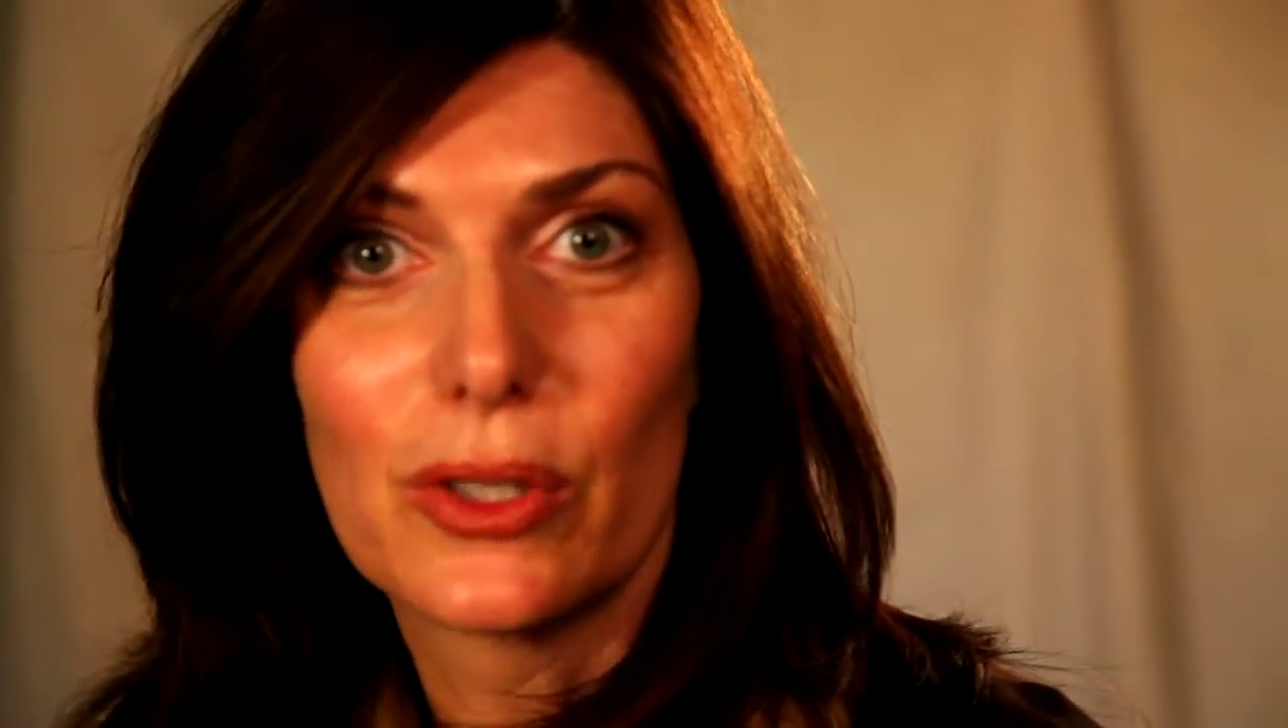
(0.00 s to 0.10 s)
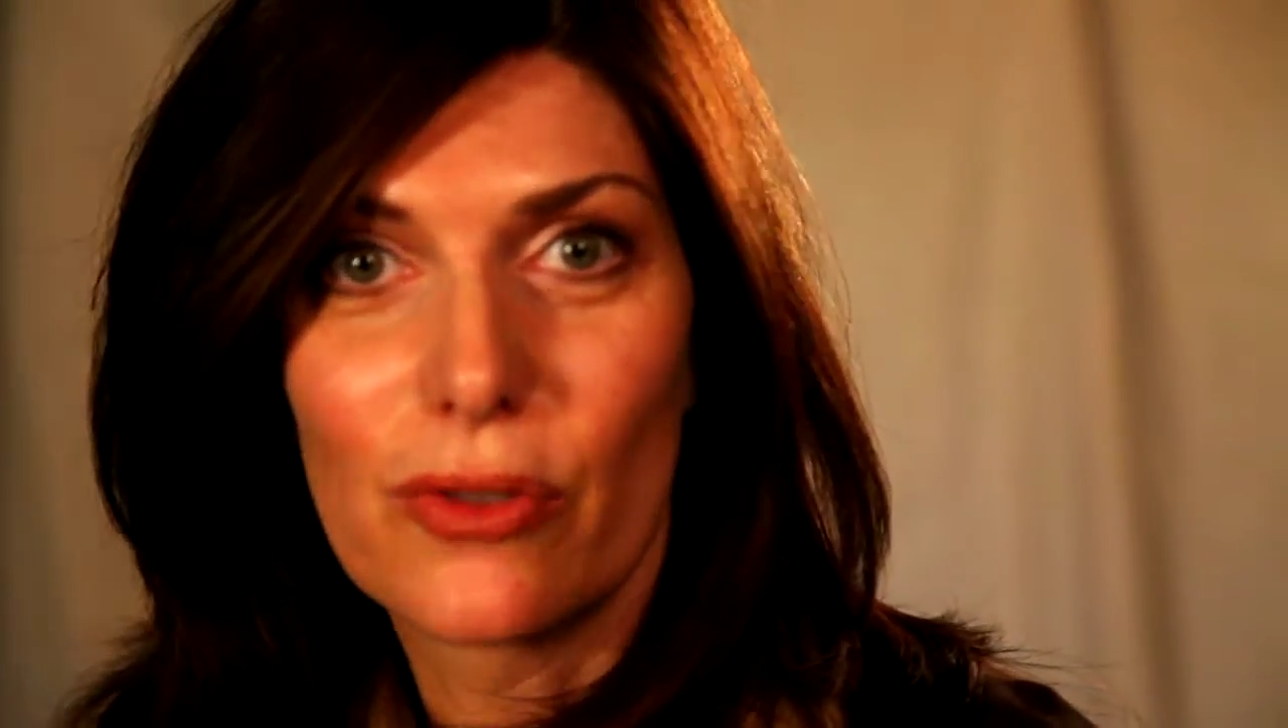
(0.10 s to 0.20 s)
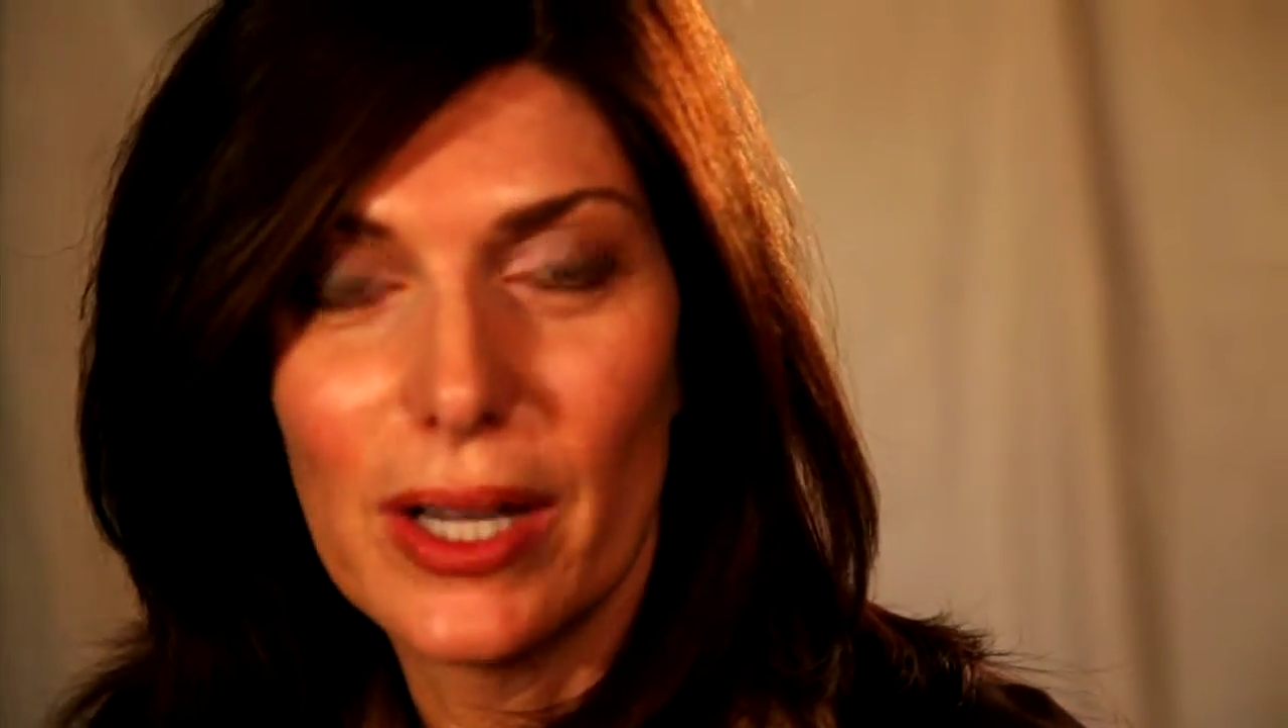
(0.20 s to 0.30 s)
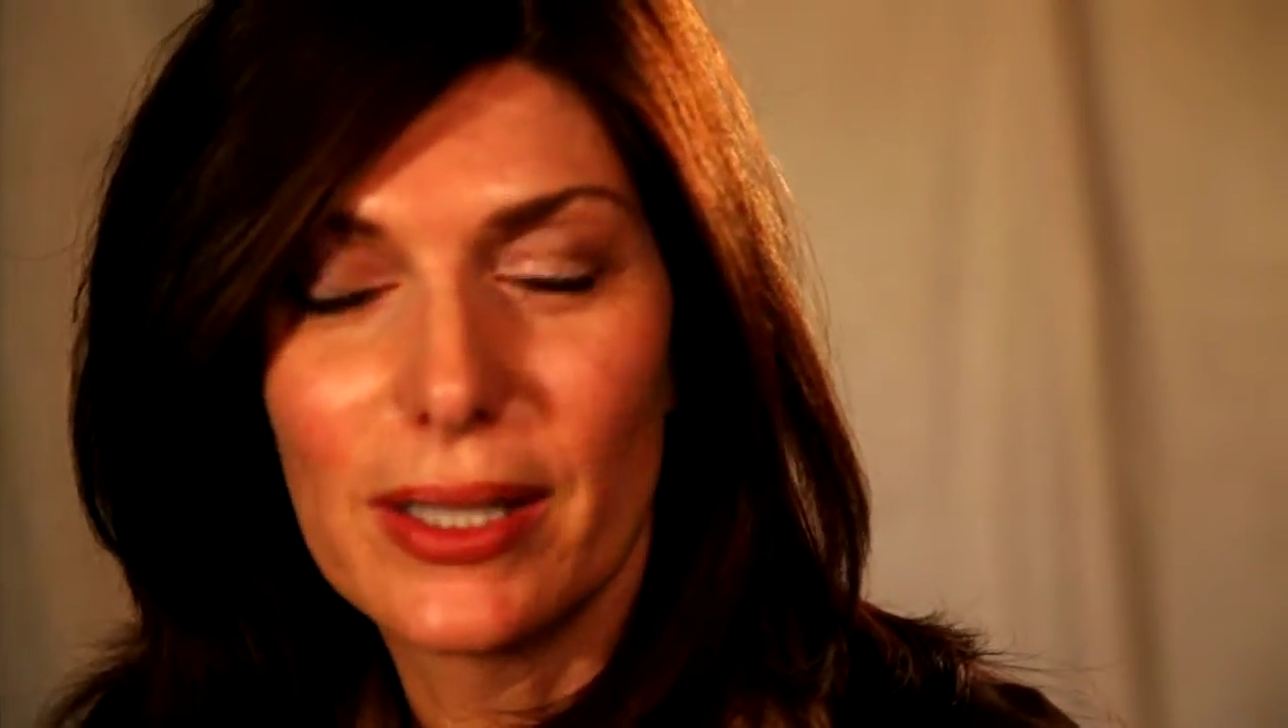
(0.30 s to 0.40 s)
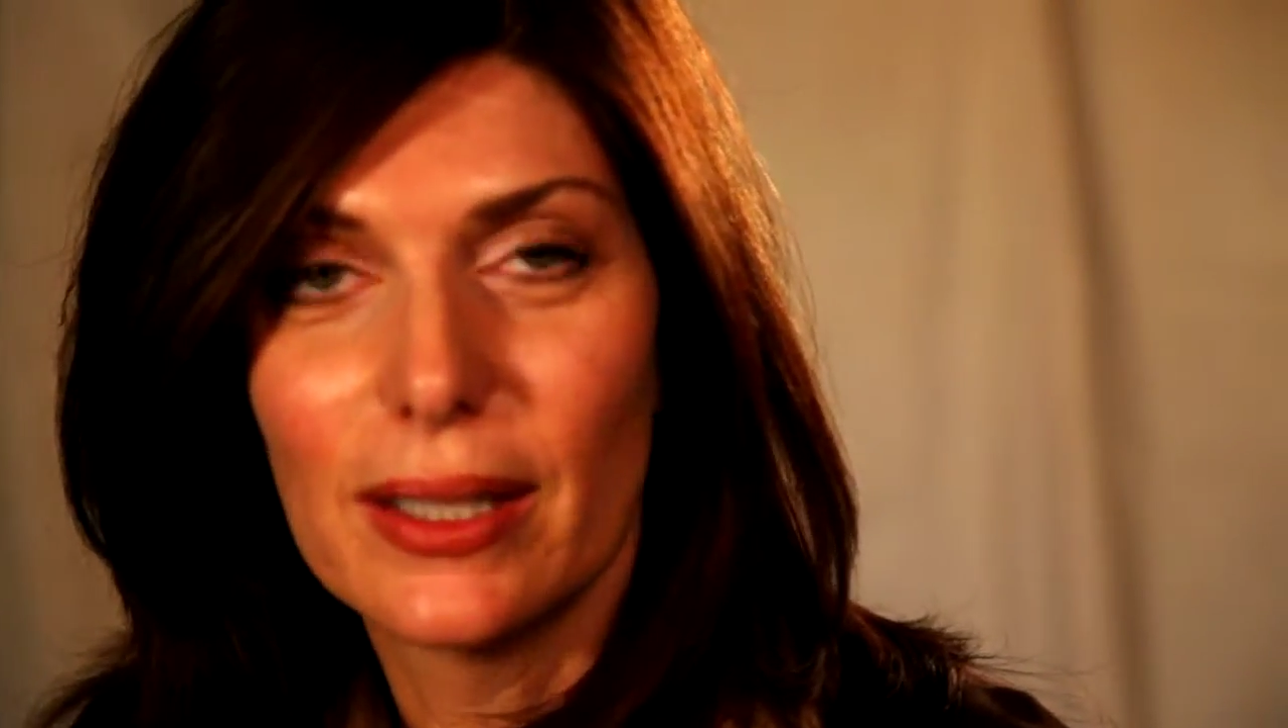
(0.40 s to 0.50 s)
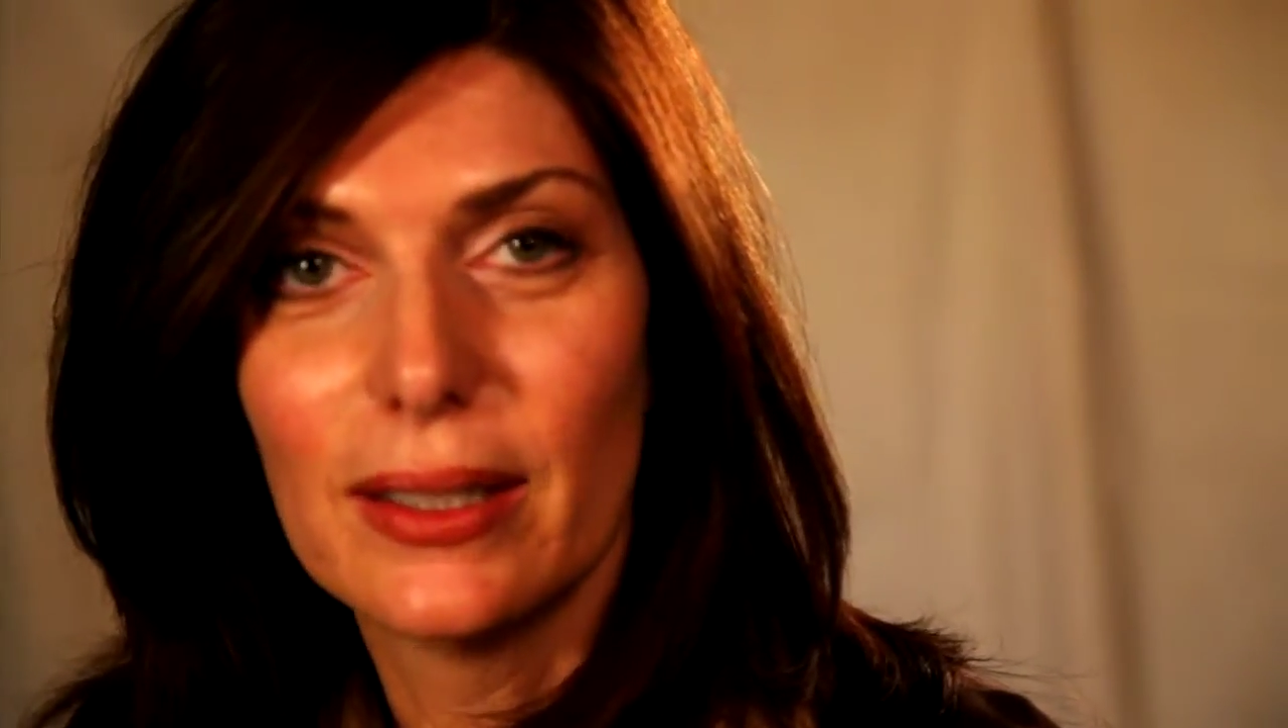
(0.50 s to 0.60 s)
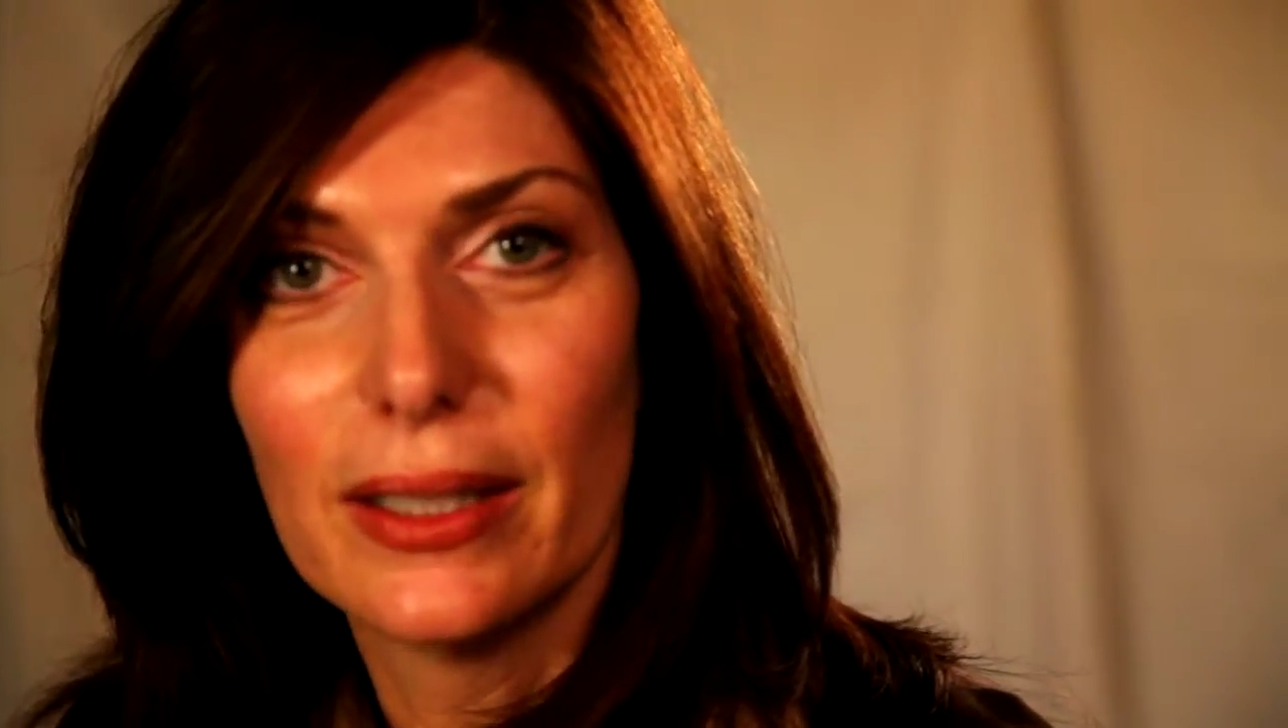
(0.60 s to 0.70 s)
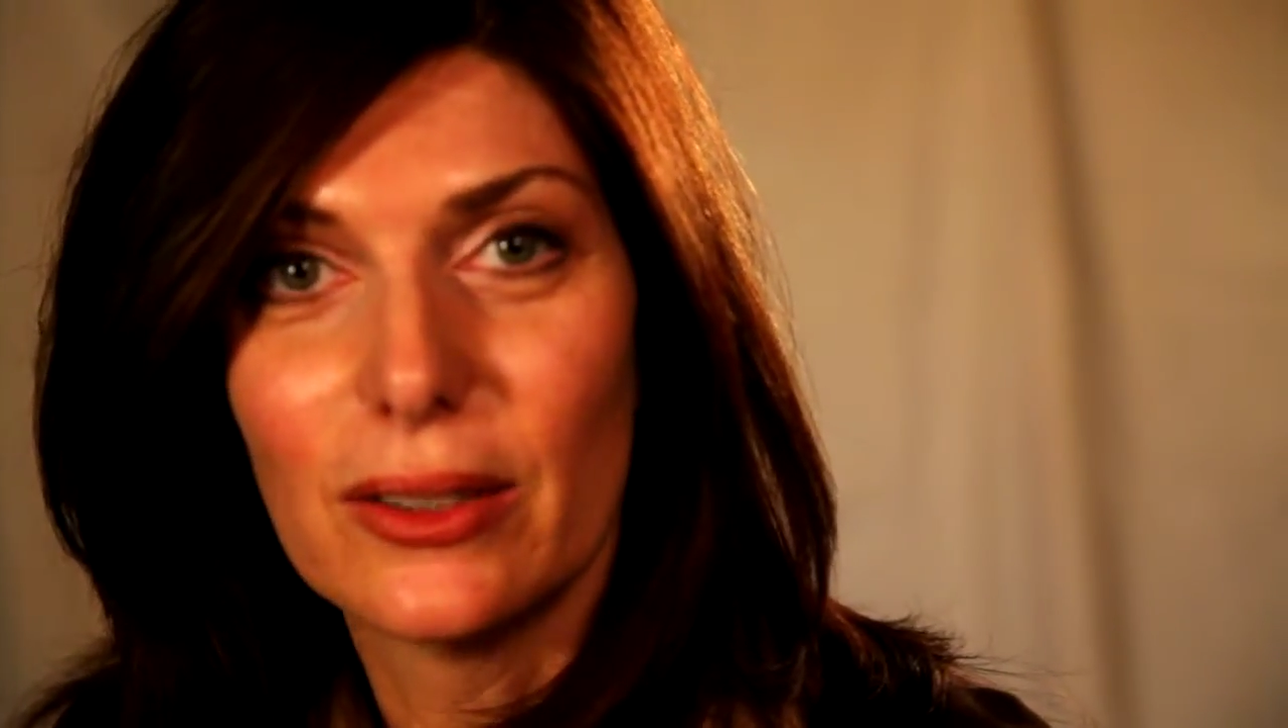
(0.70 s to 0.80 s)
was rice and